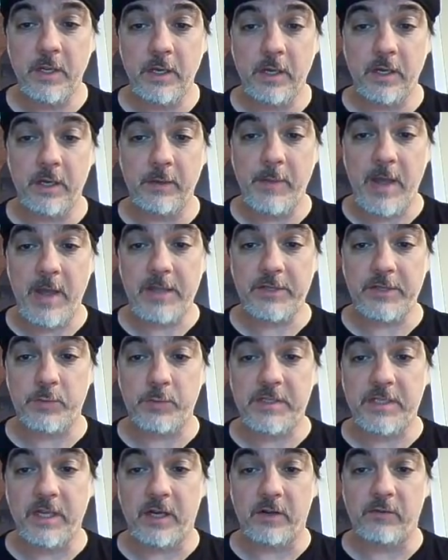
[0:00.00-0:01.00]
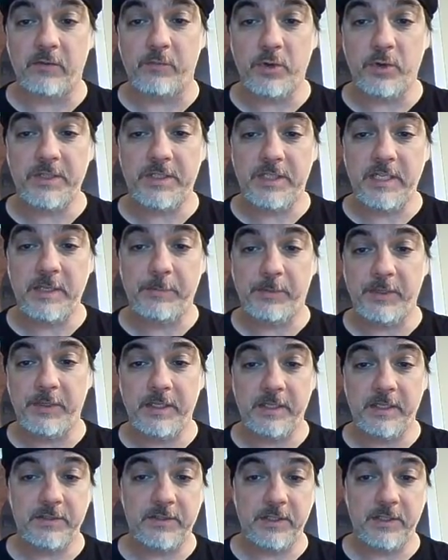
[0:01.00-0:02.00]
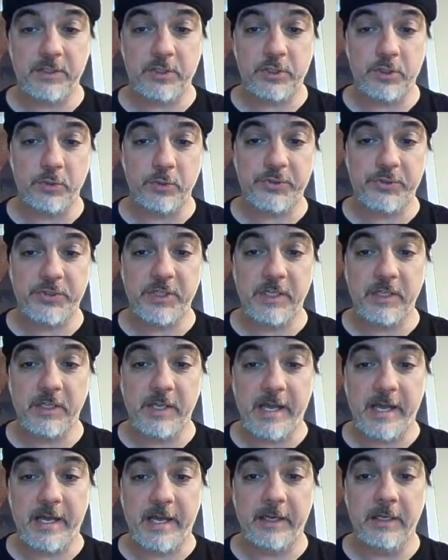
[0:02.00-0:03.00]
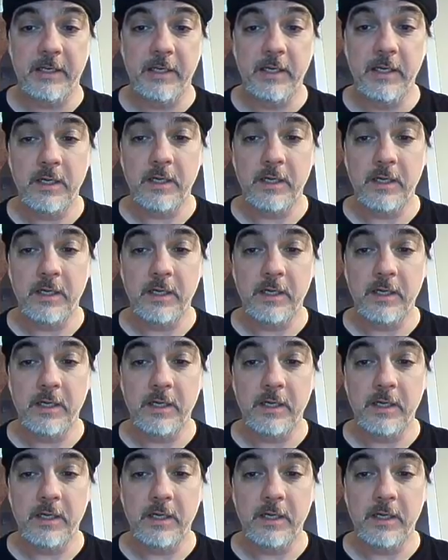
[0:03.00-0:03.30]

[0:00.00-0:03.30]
As we delve more deeply into this, you will see that